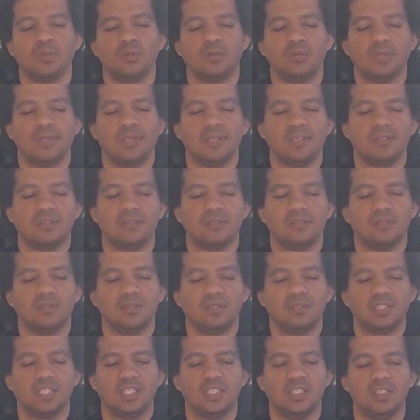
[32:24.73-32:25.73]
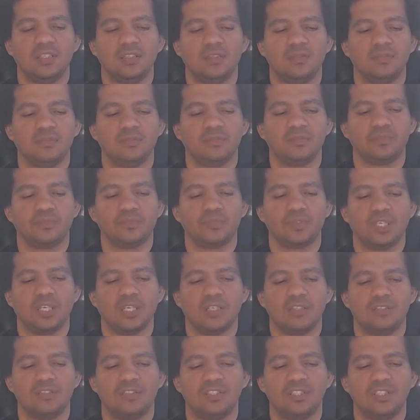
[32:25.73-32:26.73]
like a thingy.
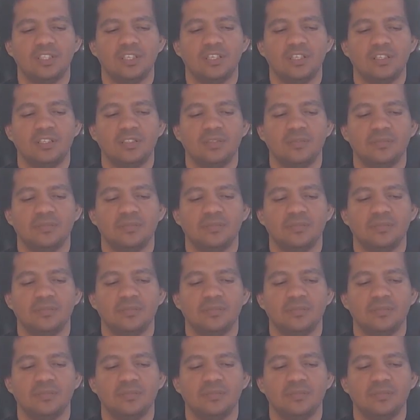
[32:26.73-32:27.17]
I see a